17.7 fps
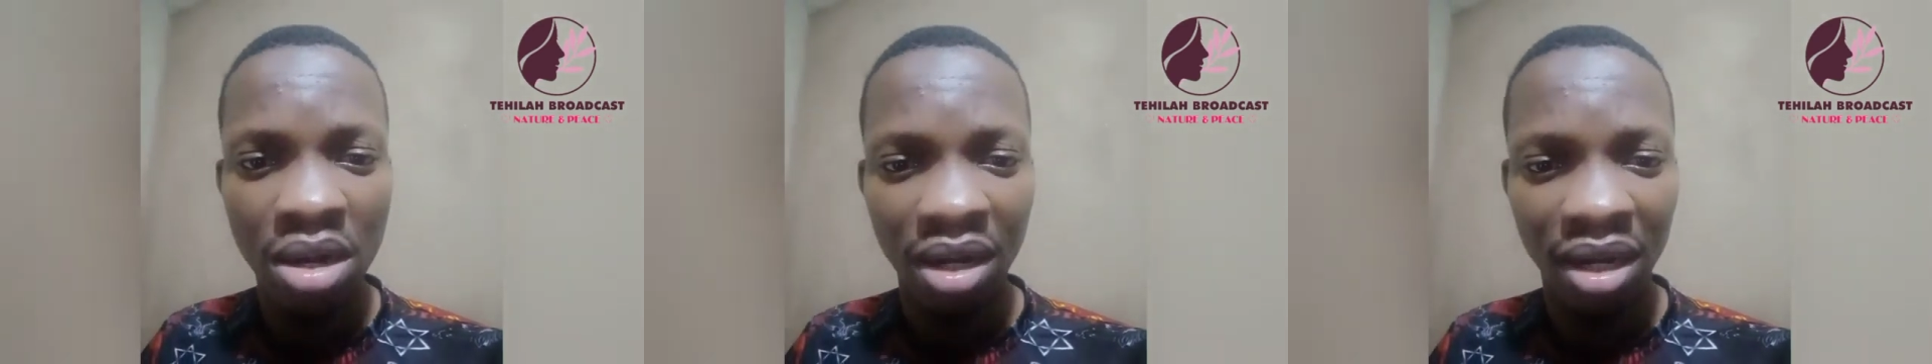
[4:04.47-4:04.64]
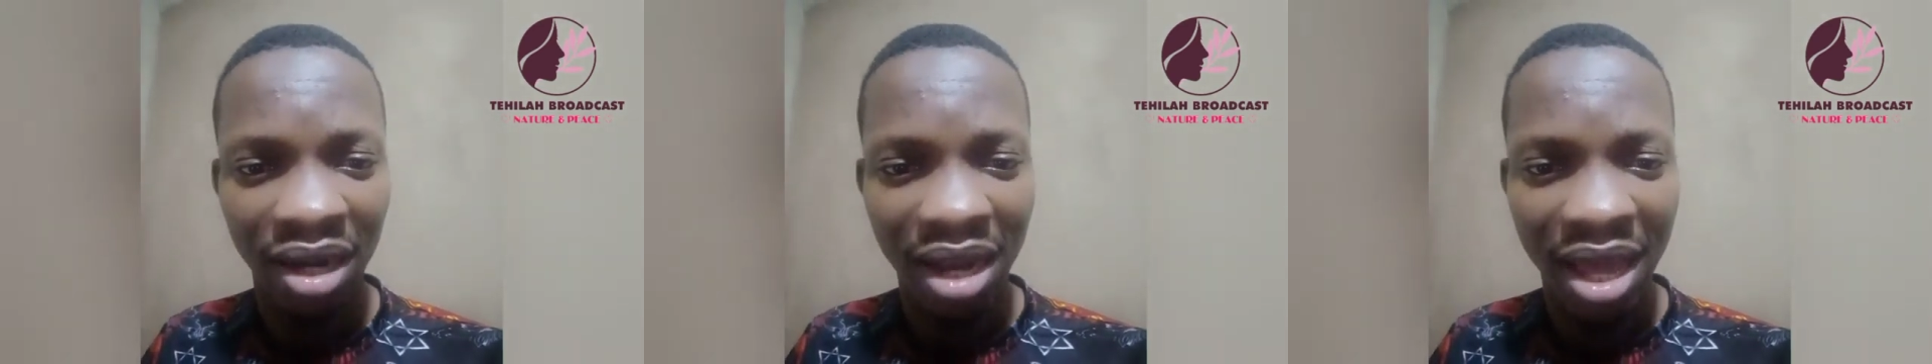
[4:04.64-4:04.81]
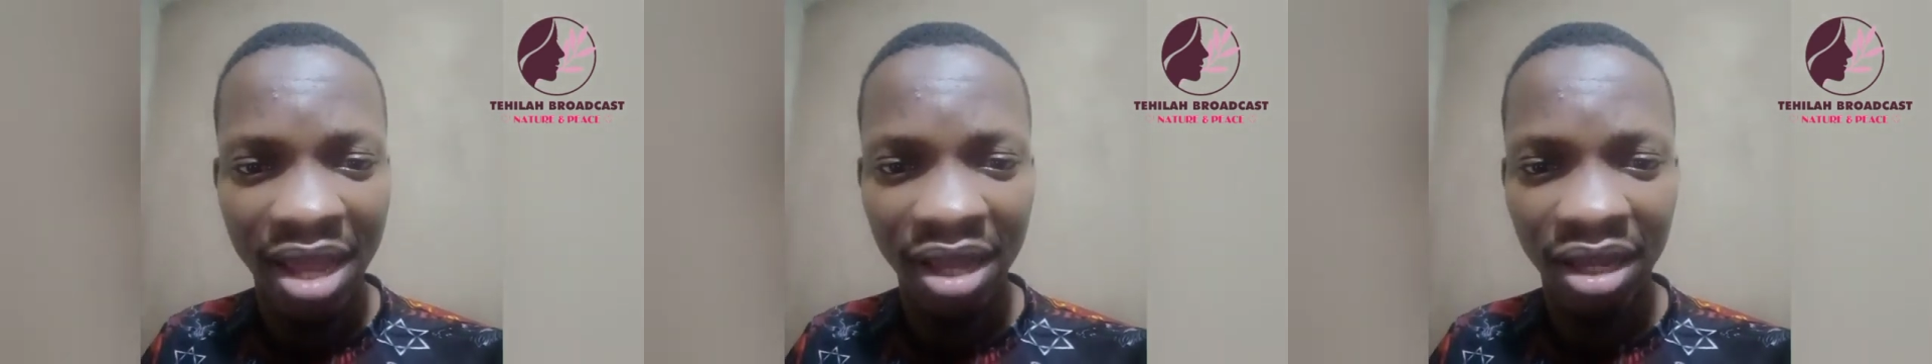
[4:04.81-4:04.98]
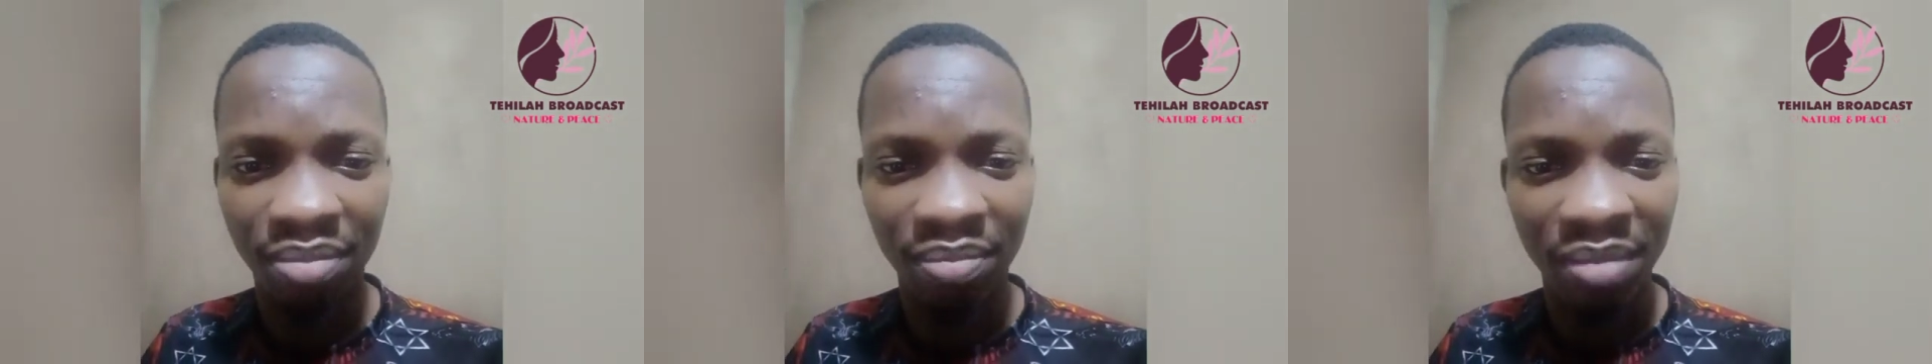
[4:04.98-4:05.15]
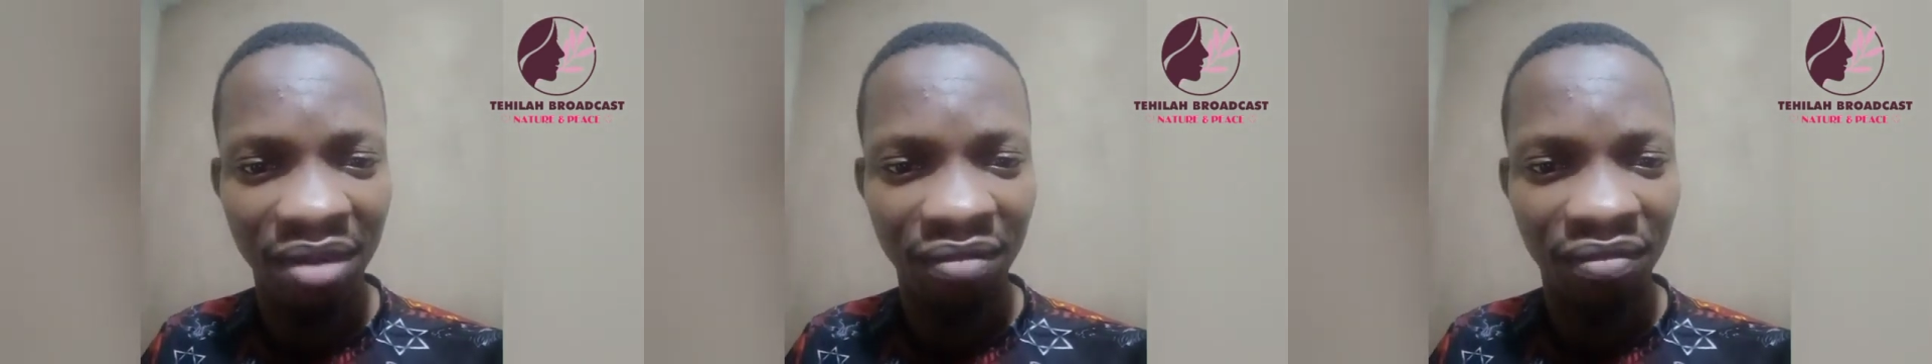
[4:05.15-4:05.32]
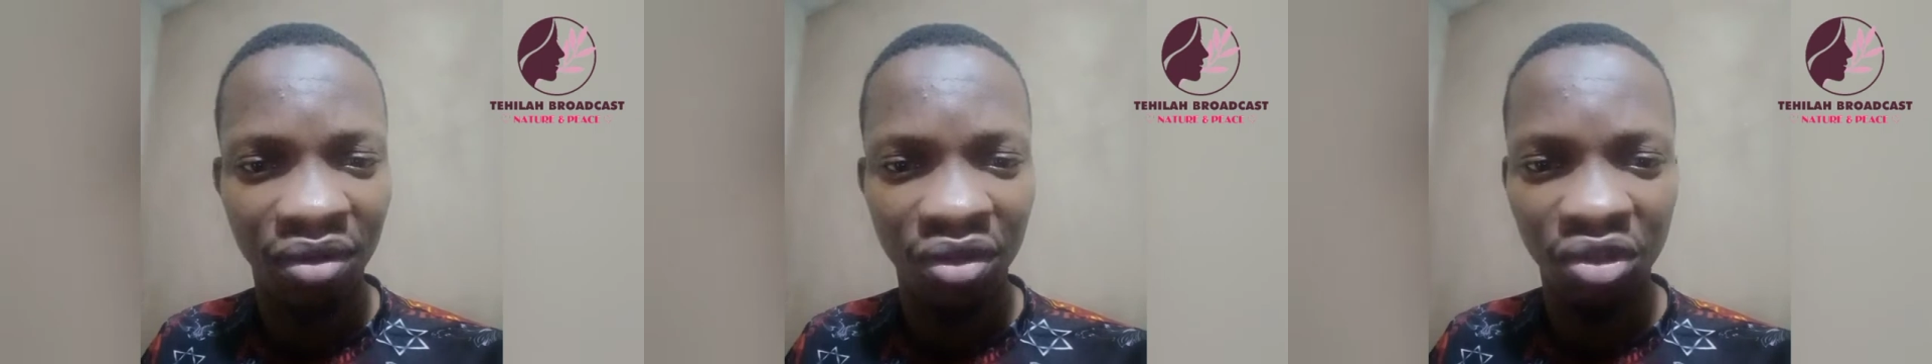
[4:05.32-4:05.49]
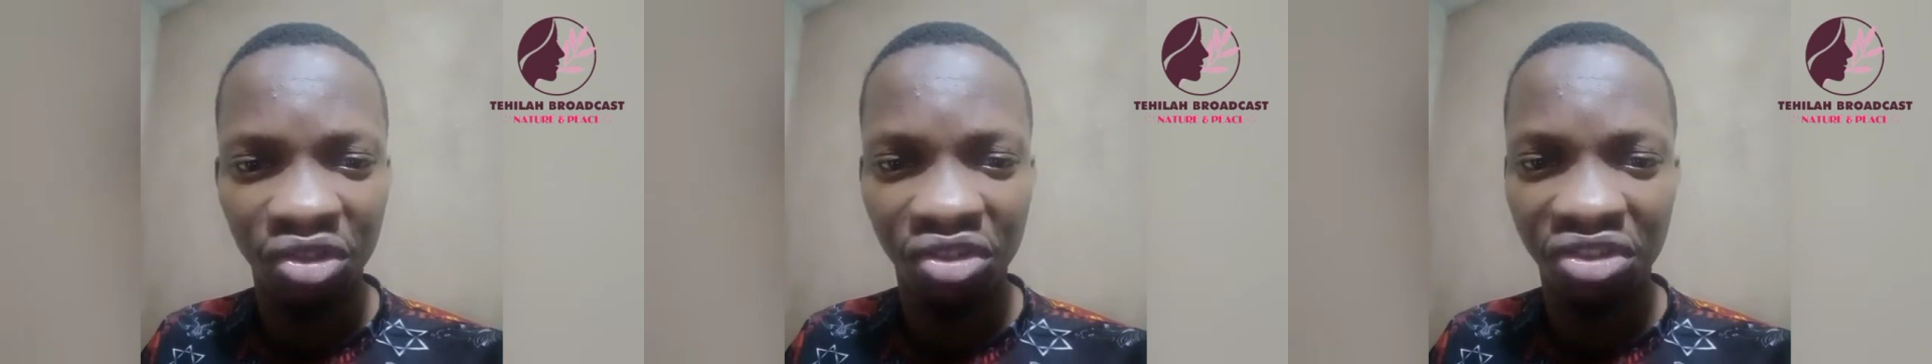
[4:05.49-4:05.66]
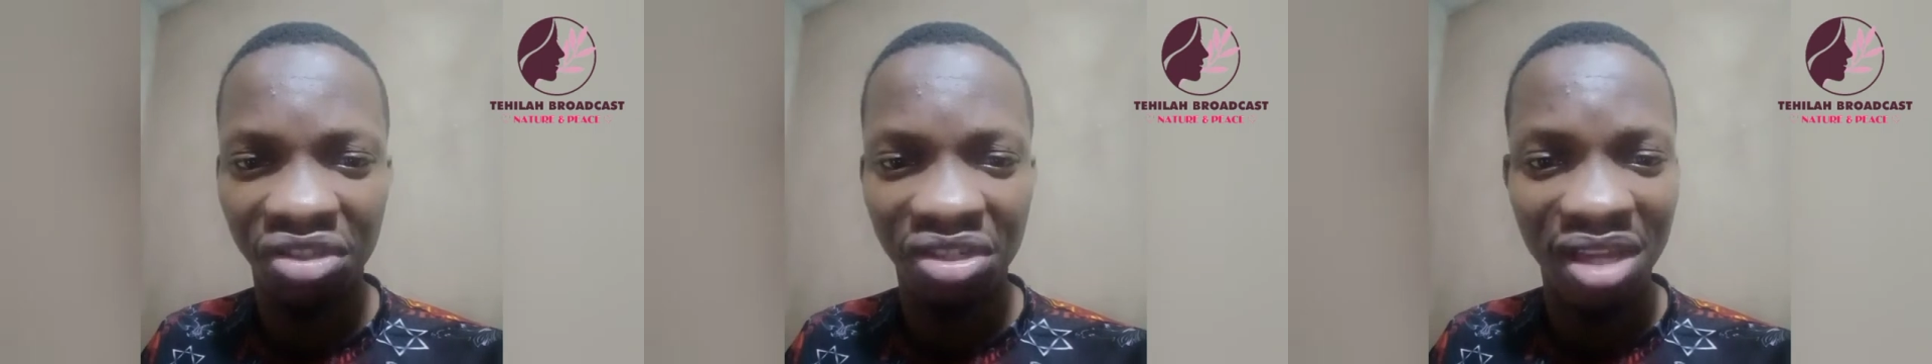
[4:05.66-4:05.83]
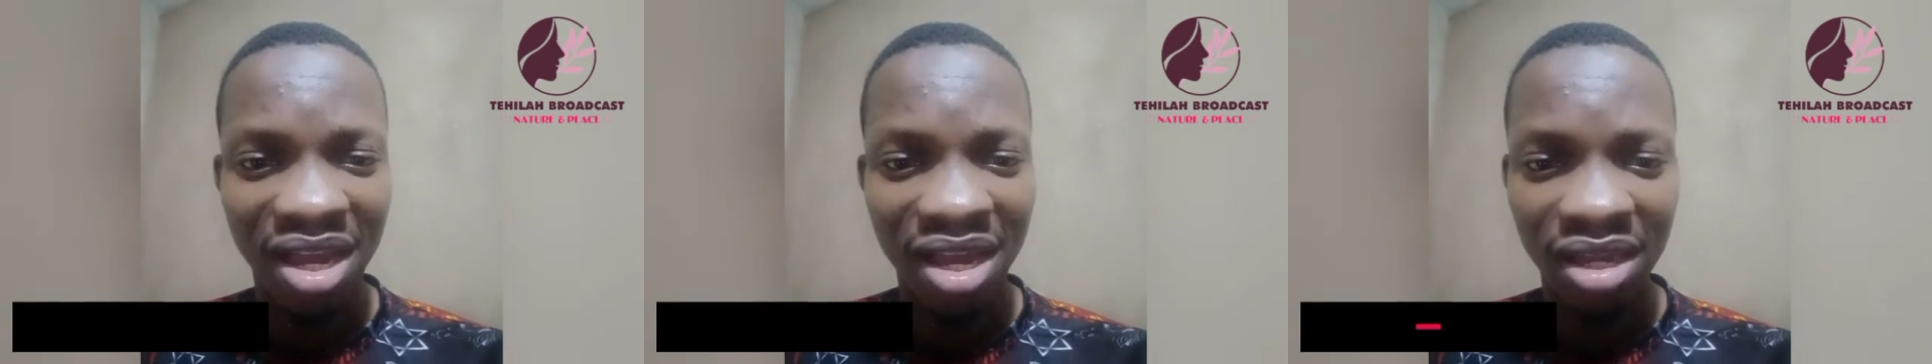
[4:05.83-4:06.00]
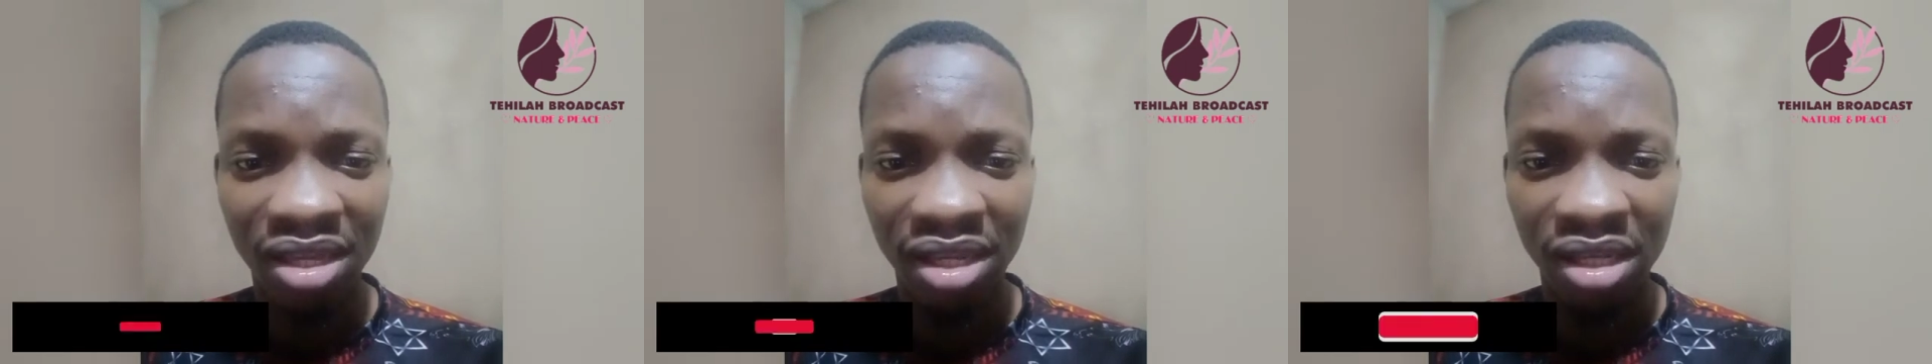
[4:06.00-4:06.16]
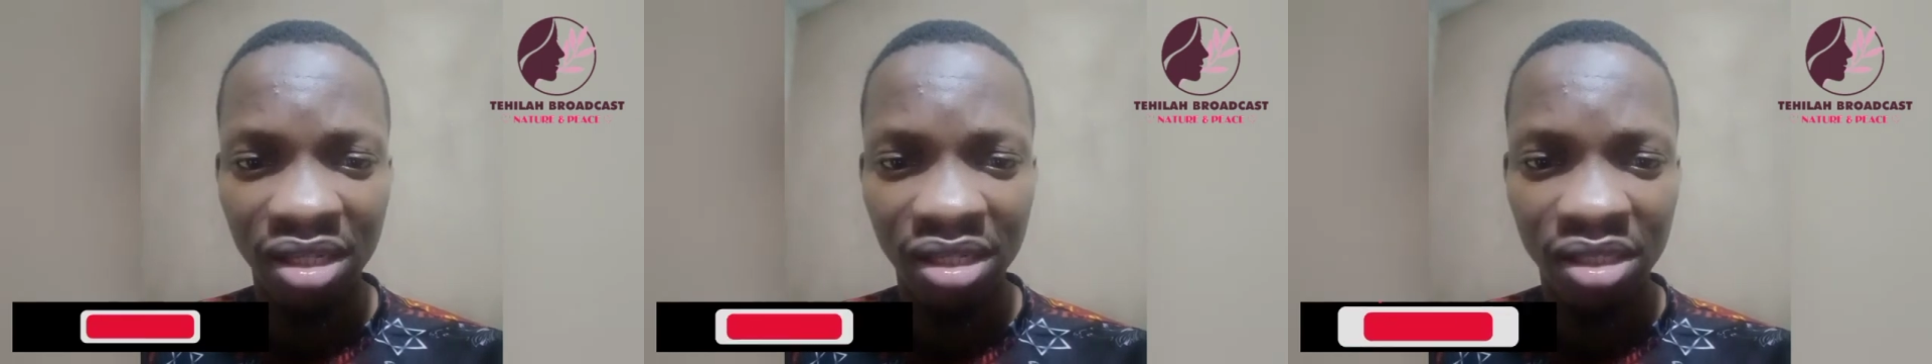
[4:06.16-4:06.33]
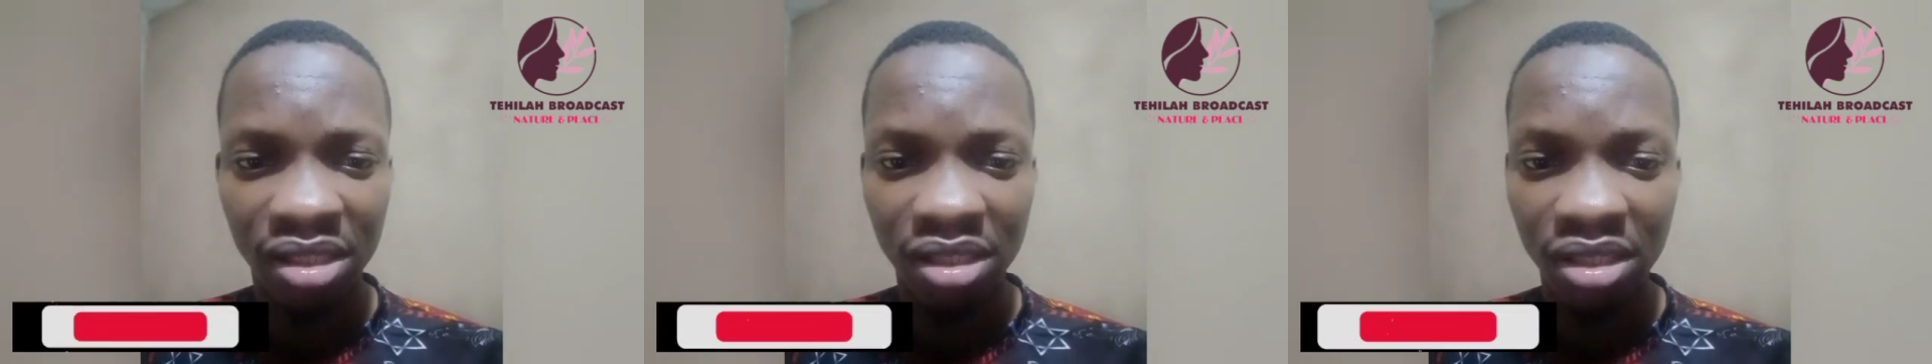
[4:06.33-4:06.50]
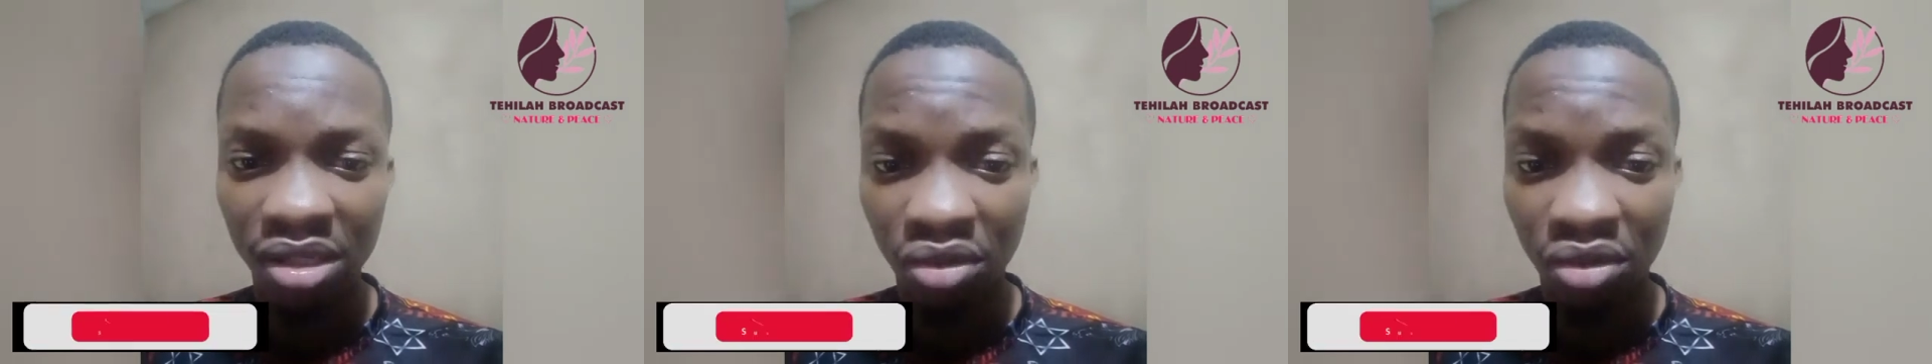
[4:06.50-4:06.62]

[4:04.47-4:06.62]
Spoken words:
Like my video, share it,